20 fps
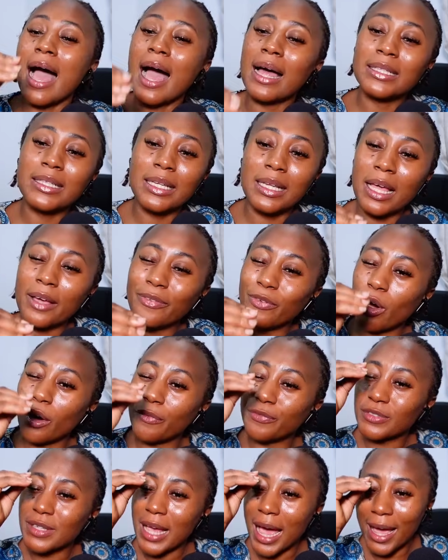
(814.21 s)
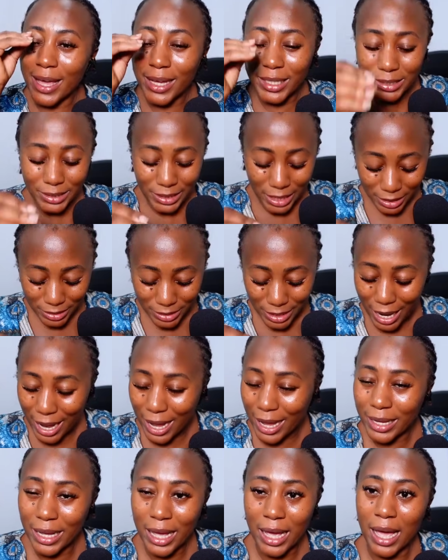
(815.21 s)
and the level of tiredness
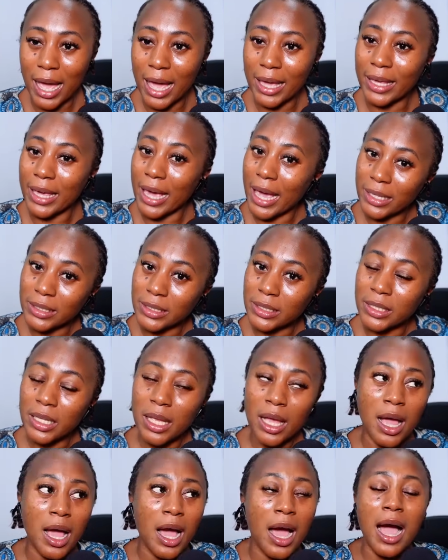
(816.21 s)
I get,